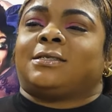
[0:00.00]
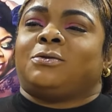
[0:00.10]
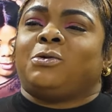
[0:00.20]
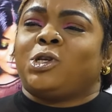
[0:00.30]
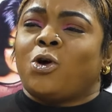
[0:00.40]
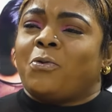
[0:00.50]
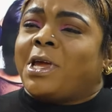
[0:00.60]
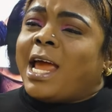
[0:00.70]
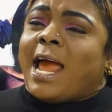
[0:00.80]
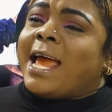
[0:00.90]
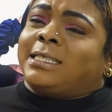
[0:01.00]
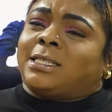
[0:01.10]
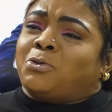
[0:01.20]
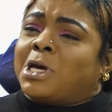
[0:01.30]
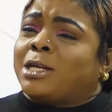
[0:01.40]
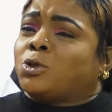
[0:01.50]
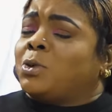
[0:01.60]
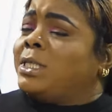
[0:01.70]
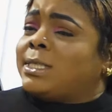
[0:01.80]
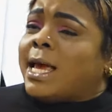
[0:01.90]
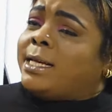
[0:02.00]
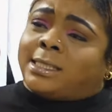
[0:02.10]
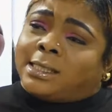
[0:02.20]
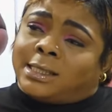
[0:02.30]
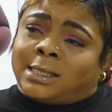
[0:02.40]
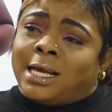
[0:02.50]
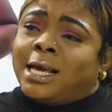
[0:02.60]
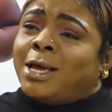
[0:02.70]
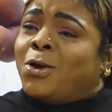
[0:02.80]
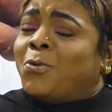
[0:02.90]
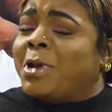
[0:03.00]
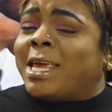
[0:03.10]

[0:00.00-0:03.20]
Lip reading: You know we get exes, we get sweet exes, we